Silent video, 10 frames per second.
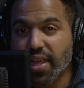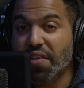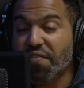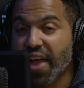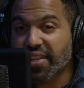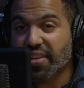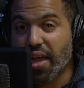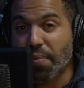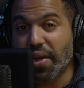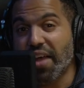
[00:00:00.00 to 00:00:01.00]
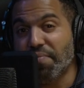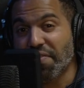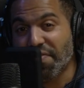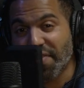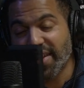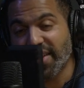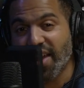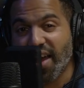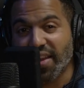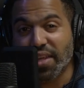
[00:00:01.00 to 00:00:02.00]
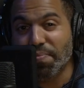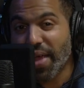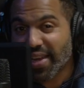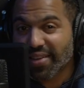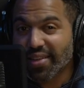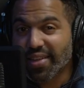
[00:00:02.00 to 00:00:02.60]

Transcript: In fact, I'm going to have my friend and colleague Matt